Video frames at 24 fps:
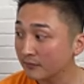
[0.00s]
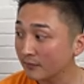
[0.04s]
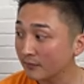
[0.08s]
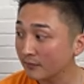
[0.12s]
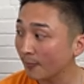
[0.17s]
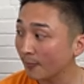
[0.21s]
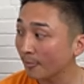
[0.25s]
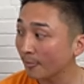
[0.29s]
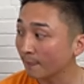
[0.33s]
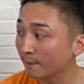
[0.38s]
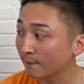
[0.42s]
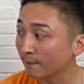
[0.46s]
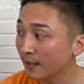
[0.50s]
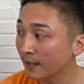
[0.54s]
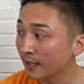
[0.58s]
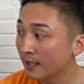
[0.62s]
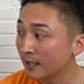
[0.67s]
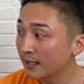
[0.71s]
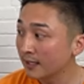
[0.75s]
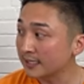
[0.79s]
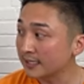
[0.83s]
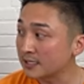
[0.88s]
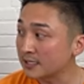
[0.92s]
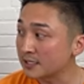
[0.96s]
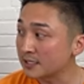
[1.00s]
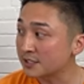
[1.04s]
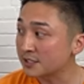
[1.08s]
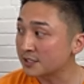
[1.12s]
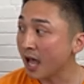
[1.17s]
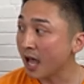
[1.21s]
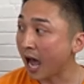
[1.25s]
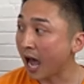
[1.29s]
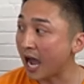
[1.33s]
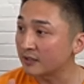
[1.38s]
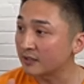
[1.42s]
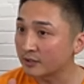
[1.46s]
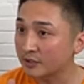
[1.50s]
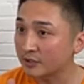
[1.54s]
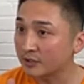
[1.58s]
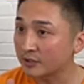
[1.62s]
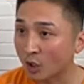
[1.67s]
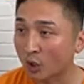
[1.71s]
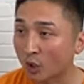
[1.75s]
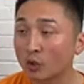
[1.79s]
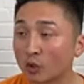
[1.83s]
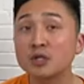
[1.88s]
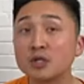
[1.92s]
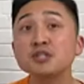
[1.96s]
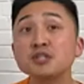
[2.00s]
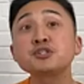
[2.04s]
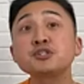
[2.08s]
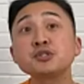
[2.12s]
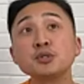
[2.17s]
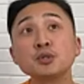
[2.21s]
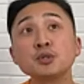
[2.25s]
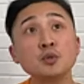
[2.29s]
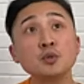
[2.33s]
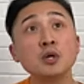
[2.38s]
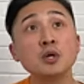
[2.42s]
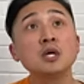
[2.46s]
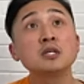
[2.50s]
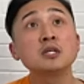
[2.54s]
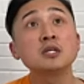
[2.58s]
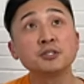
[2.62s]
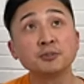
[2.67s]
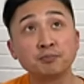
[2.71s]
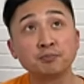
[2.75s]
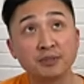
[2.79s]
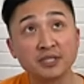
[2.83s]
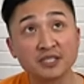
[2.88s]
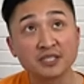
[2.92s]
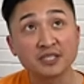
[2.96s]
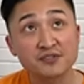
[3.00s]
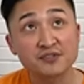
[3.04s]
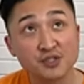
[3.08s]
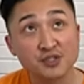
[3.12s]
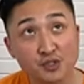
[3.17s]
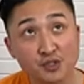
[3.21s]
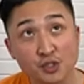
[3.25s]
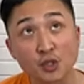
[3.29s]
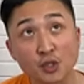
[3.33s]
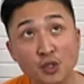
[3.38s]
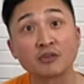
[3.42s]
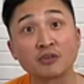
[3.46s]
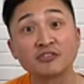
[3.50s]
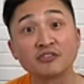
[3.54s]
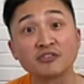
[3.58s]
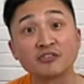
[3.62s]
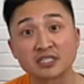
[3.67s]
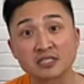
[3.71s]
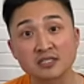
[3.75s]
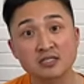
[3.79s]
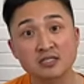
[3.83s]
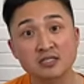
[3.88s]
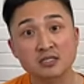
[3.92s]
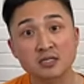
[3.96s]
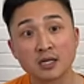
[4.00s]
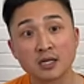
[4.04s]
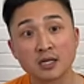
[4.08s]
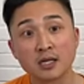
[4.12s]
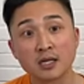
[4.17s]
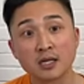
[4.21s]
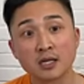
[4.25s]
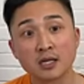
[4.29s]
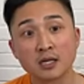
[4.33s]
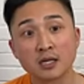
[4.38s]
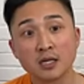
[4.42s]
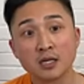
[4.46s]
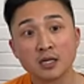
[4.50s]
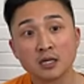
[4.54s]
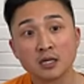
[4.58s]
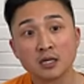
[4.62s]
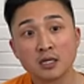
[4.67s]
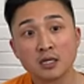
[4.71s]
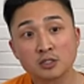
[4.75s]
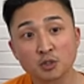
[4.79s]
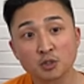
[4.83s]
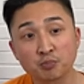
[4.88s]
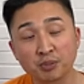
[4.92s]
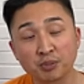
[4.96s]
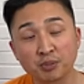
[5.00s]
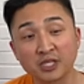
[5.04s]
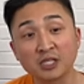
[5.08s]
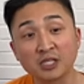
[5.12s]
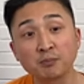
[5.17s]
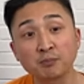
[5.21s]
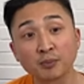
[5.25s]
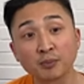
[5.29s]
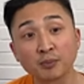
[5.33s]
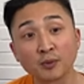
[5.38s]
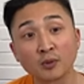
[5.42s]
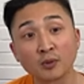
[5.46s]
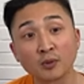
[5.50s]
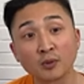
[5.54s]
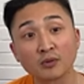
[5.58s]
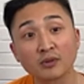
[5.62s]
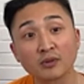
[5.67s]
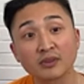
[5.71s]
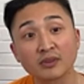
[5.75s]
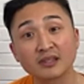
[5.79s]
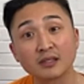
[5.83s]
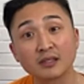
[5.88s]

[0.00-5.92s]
is I encourage you to be of service to people